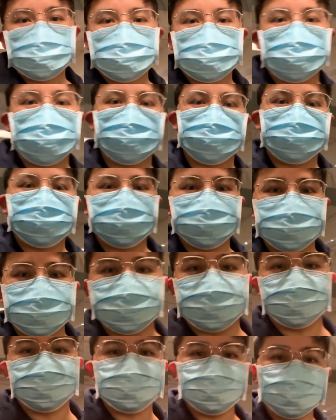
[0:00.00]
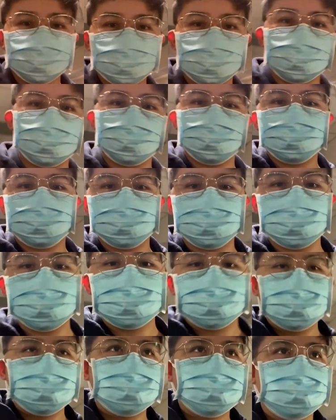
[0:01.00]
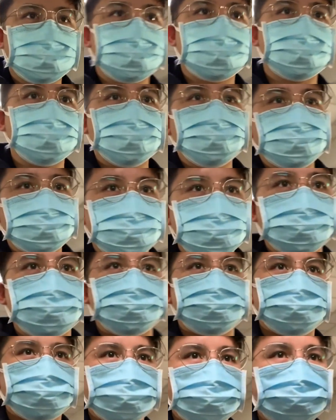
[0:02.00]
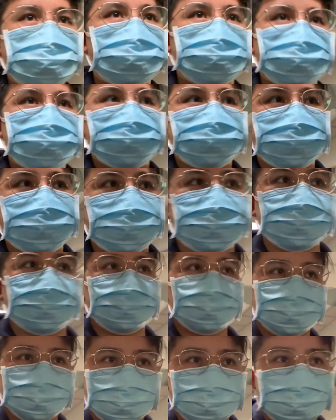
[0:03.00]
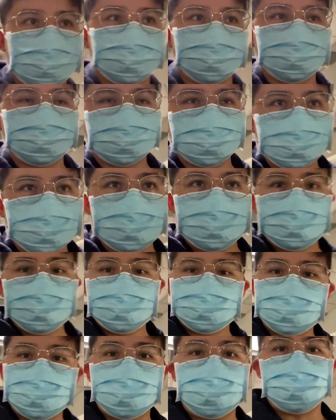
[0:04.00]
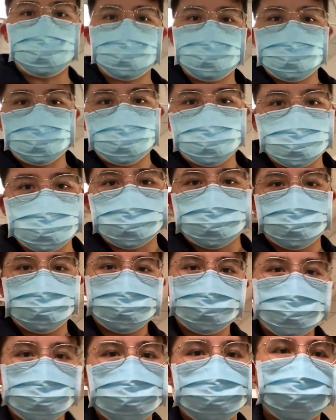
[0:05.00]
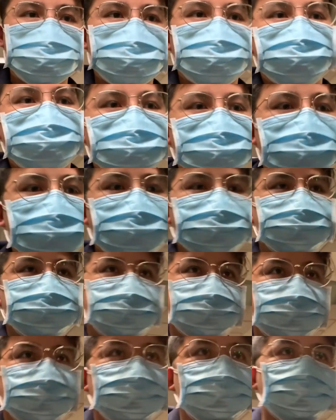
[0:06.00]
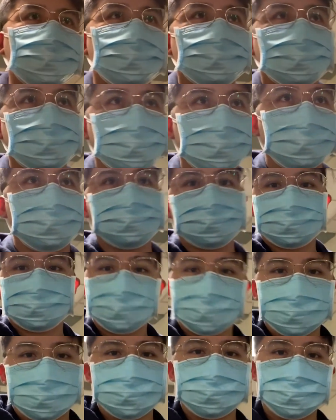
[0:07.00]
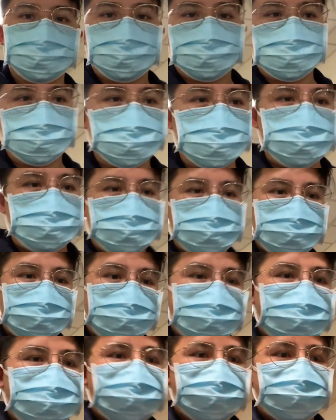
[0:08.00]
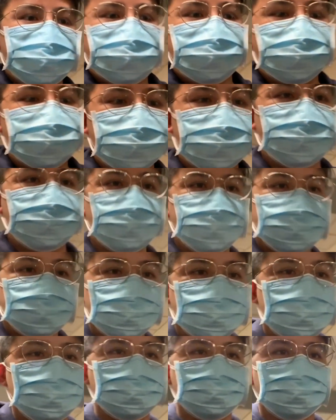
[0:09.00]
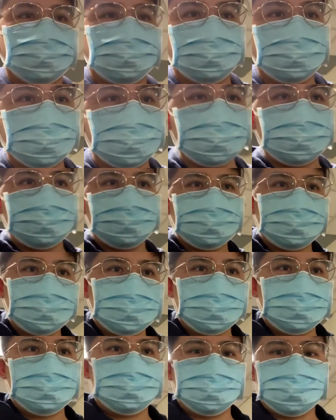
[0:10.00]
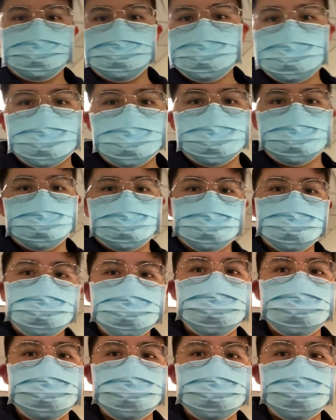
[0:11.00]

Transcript: Okay, so I made it through the gate. Luckily, I still have about half an hour left until my flight departs, so I'm just making my way to the boarding area.